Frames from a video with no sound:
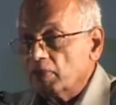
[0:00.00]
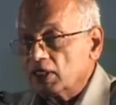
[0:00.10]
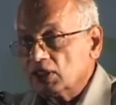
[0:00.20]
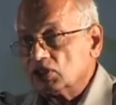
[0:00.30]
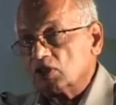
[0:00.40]

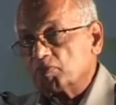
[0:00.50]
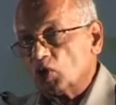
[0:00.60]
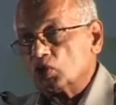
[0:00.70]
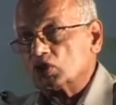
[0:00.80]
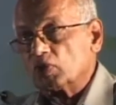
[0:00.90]
But this
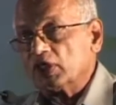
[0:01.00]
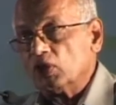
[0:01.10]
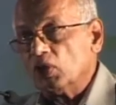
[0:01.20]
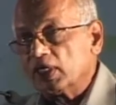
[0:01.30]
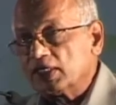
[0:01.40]
approach, when
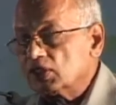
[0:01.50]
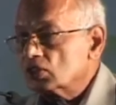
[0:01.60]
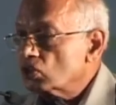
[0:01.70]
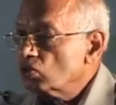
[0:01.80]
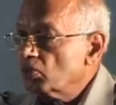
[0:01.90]
you look at
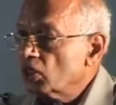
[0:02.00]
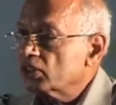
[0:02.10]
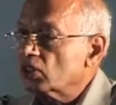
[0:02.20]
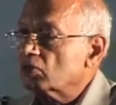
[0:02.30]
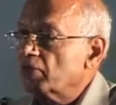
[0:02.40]
it through
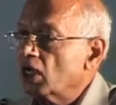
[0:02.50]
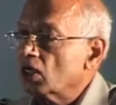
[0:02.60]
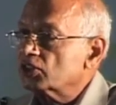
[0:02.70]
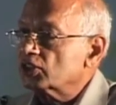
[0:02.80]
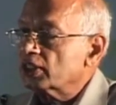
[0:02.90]
molecular
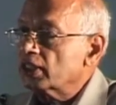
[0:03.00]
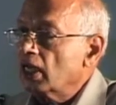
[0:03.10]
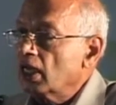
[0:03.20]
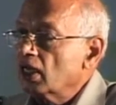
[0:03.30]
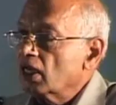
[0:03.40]
biology,
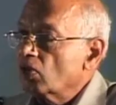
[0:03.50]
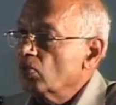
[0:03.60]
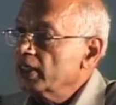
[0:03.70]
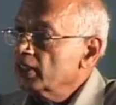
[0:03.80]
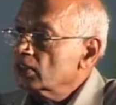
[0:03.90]

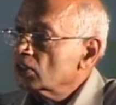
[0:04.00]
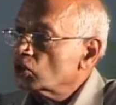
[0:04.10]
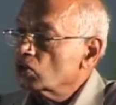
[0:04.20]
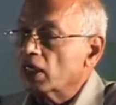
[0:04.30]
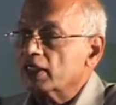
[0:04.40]
we
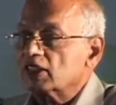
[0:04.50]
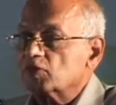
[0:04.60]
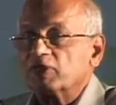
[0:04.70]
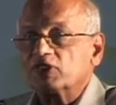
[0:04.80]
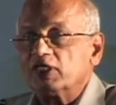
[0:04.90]
should not
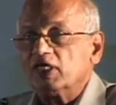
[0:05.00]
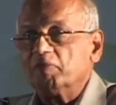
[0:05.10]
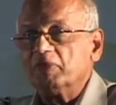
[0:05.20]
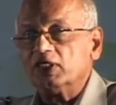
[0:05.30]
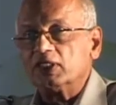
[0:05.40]
expect
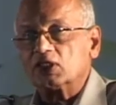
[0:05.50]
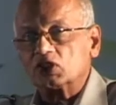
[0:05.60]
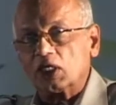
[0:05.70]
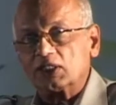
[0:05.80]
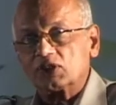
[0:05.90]
any immediate
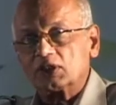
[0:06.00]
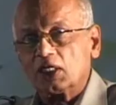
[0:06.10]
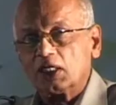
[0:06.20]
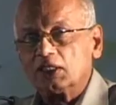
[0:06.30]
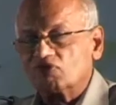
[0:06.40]
results
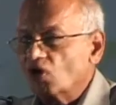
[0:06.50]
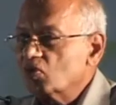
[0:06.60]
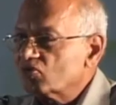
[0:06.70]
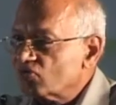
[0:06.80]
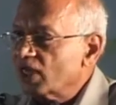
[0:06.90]
in the
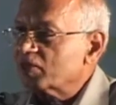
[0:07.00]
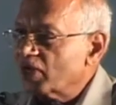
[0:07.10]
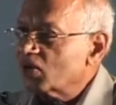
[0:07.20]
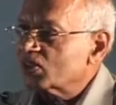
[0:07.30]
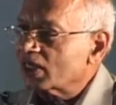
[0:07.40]
form of
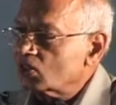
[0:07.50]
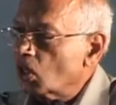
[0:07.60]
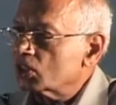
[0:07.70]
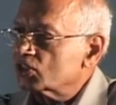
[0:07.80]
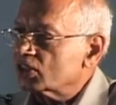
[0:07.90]
like
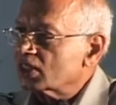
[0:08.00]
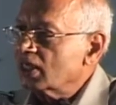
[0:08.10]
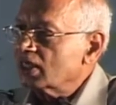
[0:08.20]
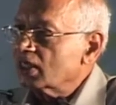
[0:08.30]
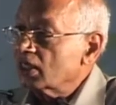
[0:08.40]
biotechnology.
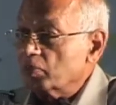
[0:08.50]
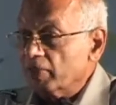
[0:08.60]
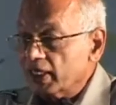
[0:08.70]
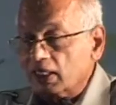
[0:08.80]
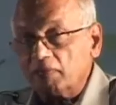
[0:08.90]

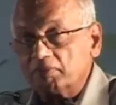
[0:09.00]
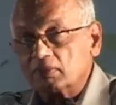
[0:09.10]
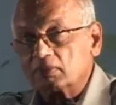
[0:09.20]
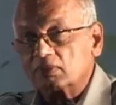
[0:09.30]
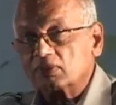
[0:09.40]
It may come,
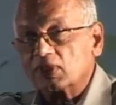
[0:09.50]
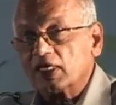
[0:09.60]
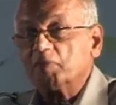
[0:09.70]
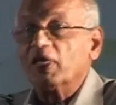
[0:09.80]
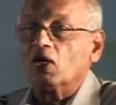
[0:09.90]

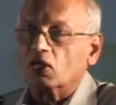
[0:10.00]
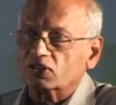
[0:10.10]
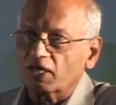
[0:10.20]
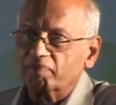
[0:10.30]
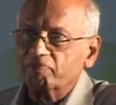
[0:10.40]
it may not
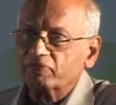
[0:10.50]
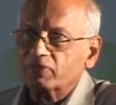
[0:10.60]
come.